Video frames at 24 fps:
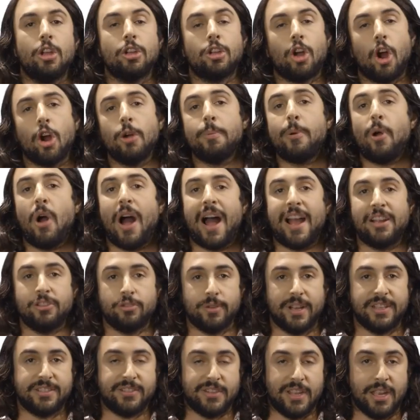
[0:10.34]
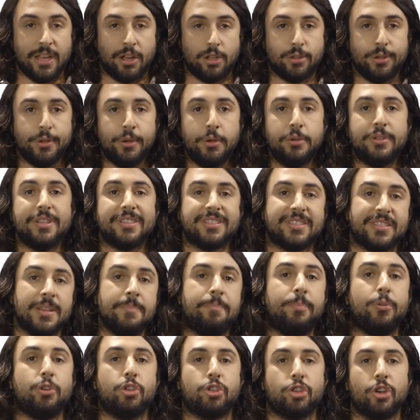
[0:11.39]
Carbohydrates include
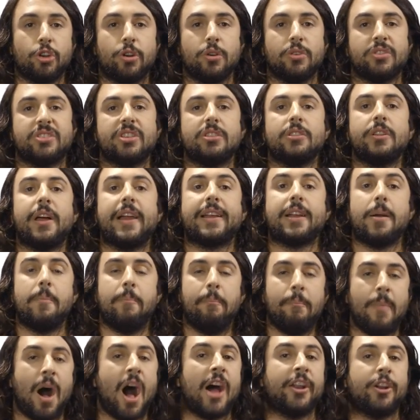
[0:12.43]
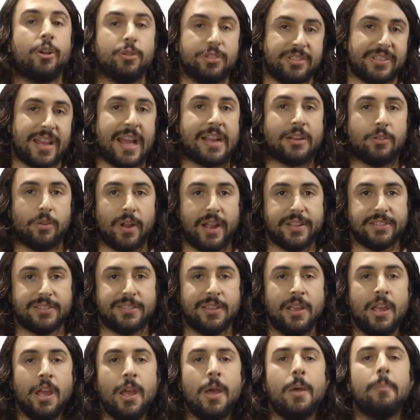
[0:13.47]
simple sugars like monosaccharides,
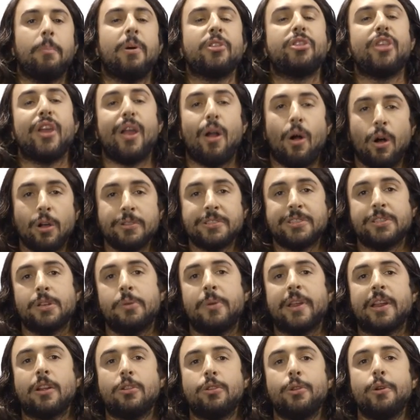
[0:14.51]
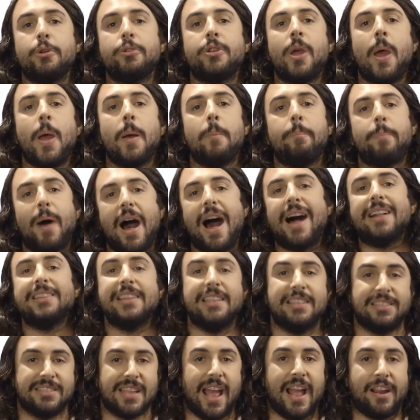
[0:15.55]
but they also include
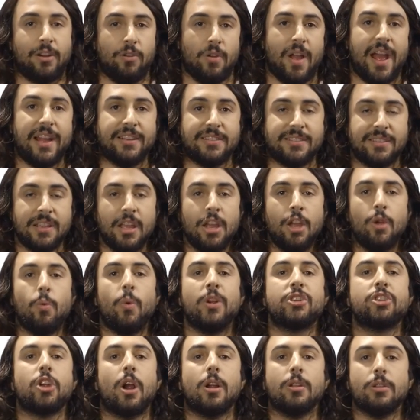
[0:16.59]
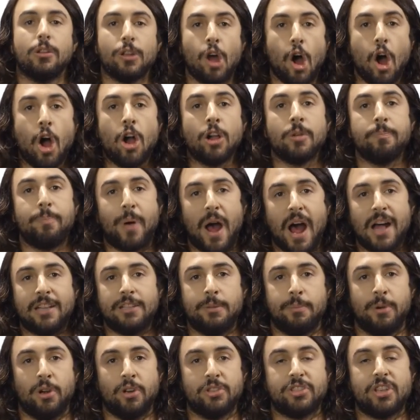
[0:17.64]
polysaccharides, which are long
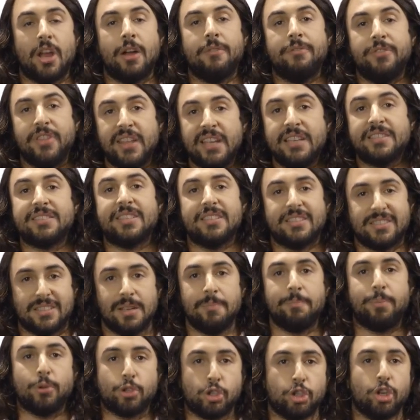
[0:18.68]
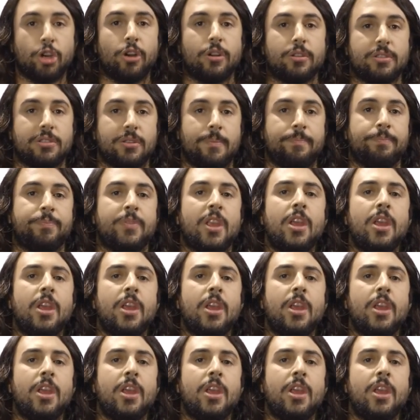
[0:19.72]
polymers of these simple sugars.